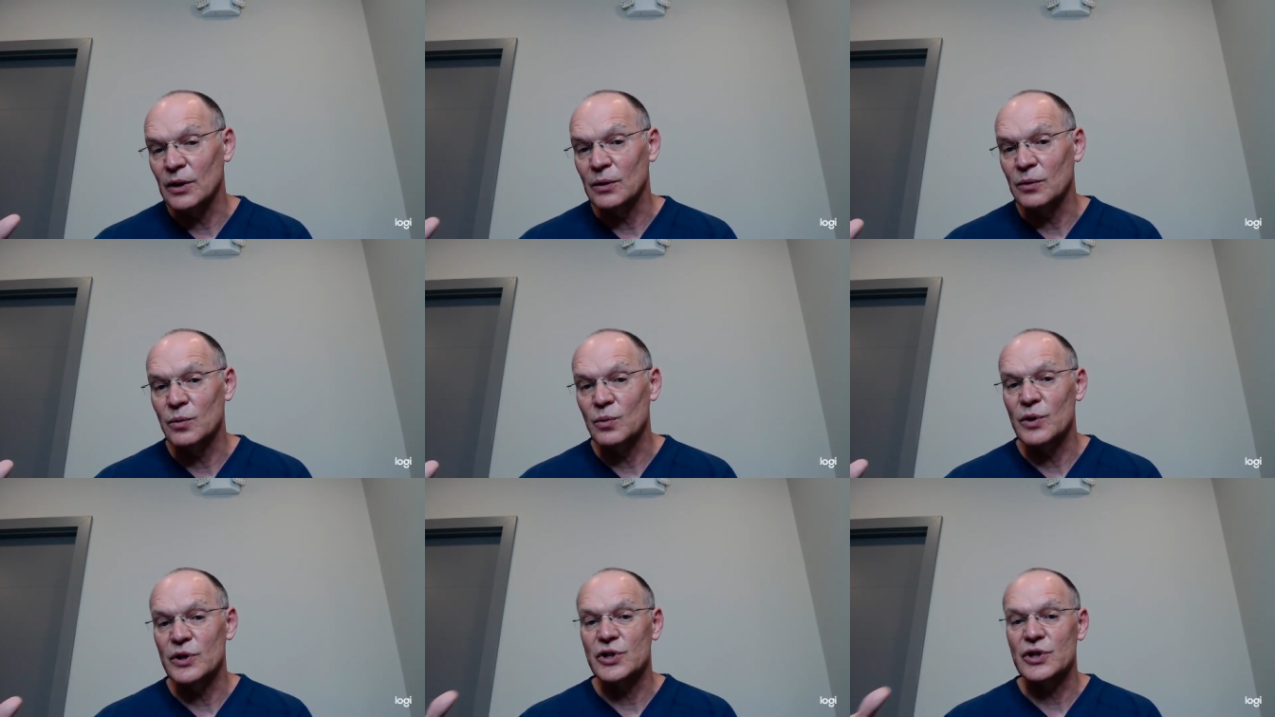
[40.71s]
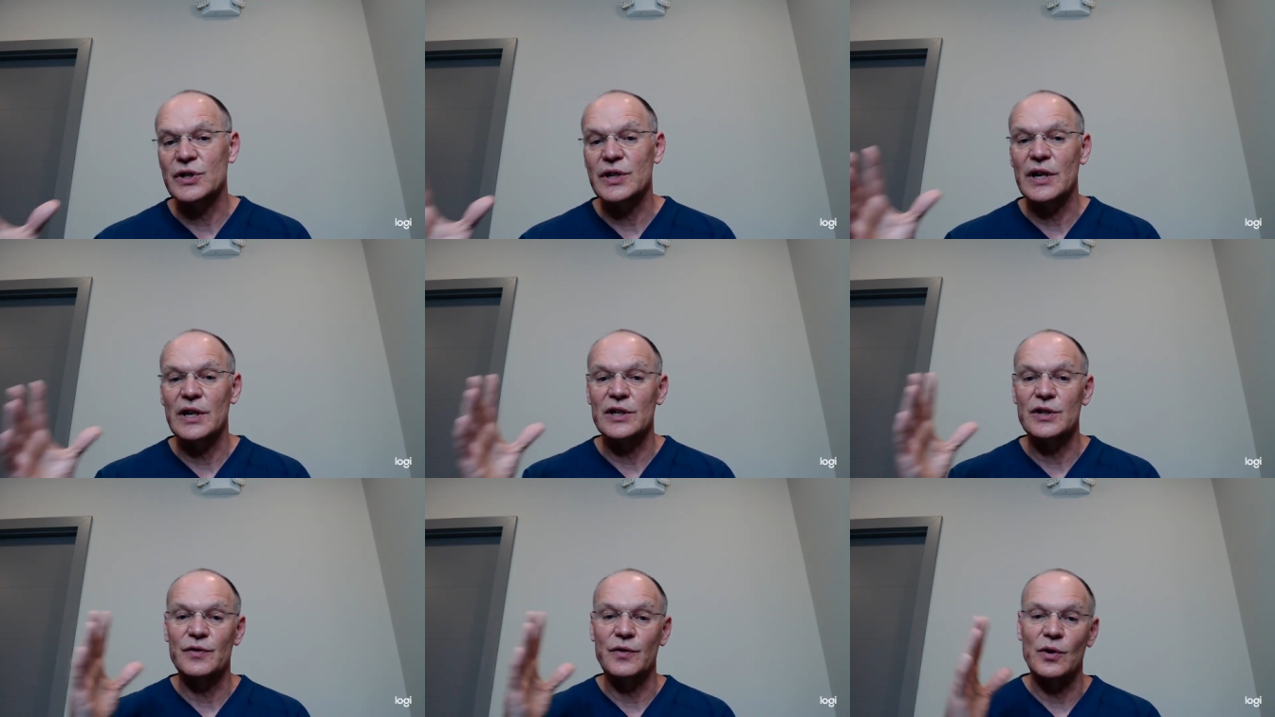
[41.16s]
which
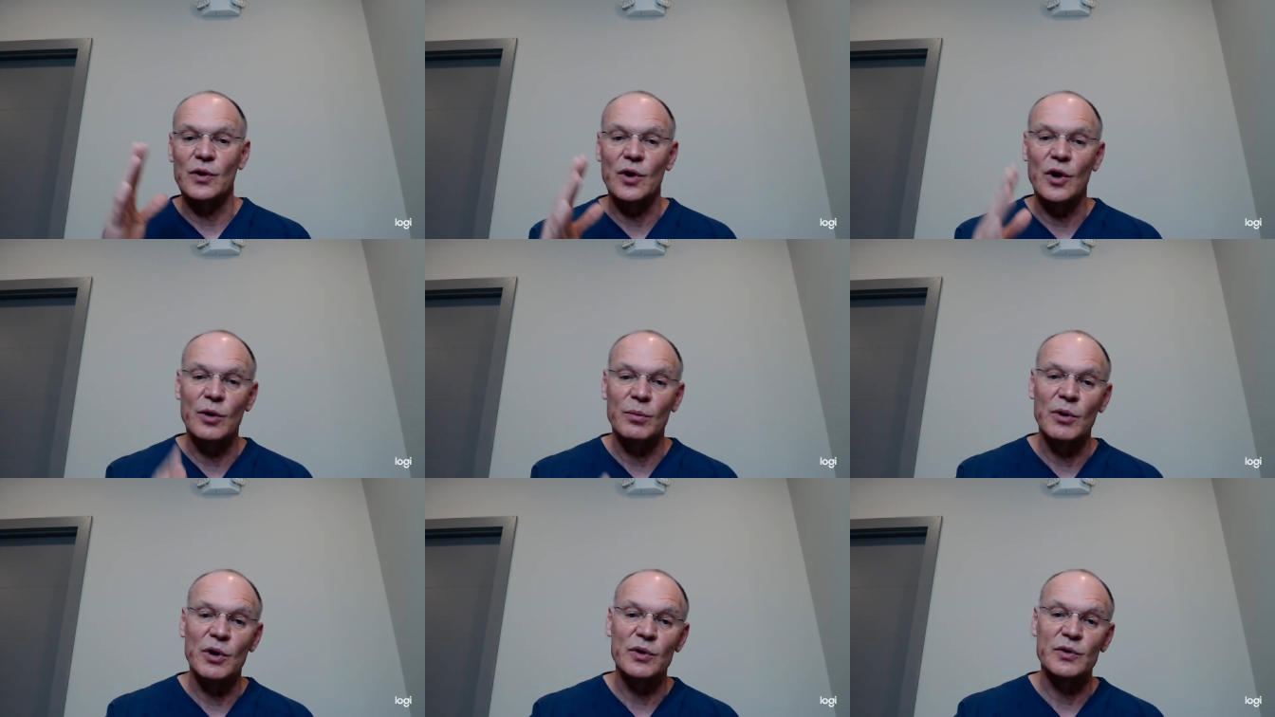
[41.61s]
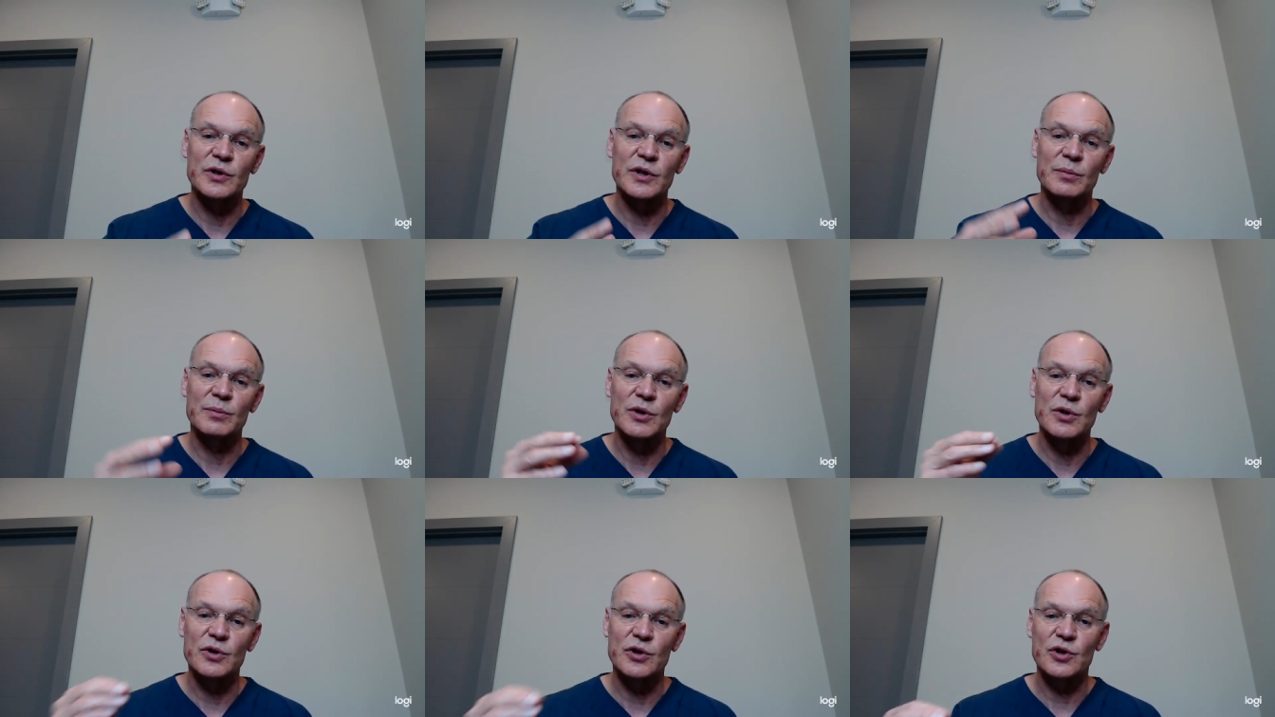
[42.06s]
stands for hormones,
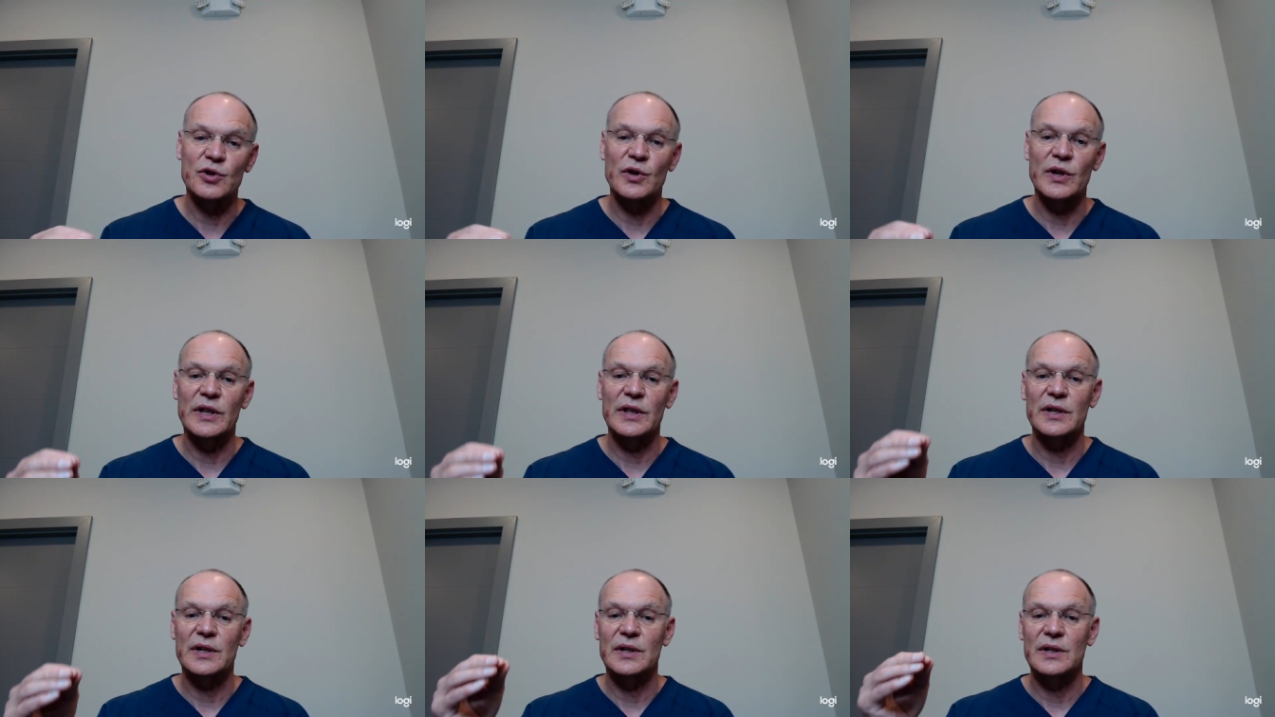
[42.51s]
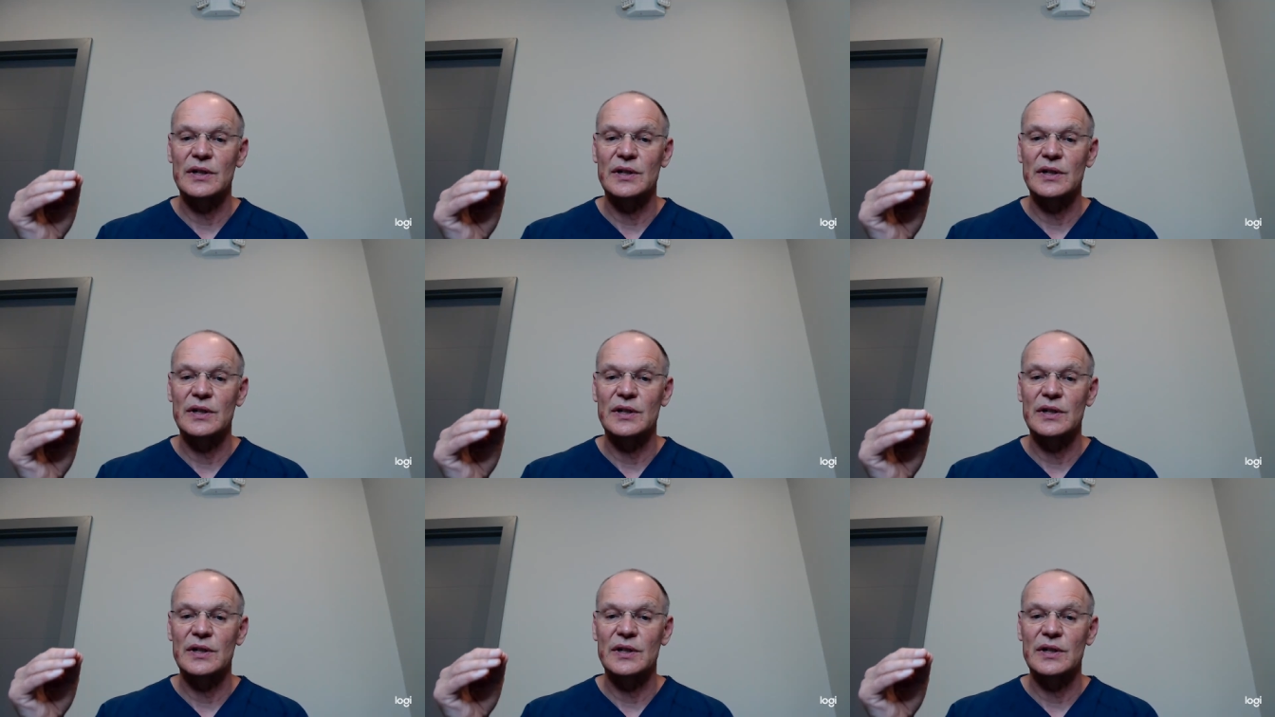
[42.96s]
immune strength,